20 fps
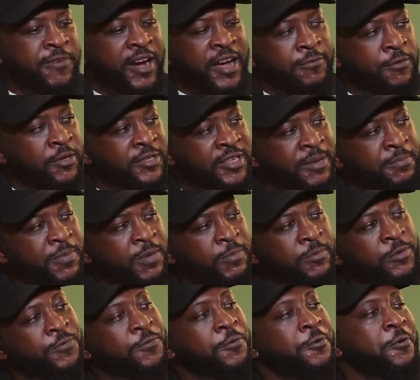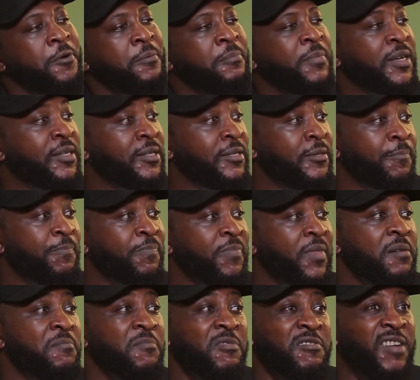five or ten people's phone numbers,
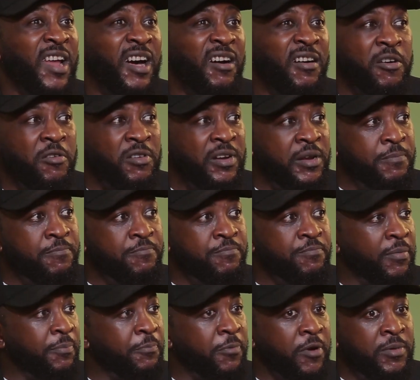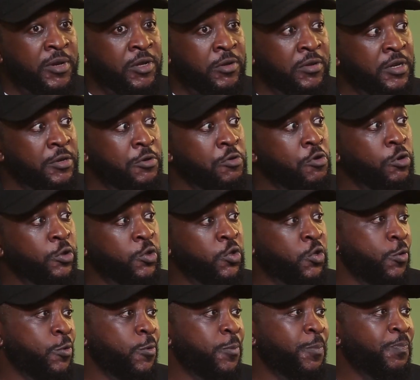but now I only probably only know
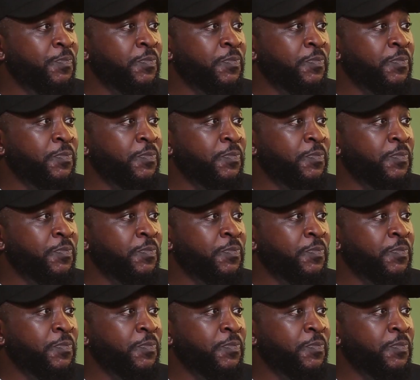two.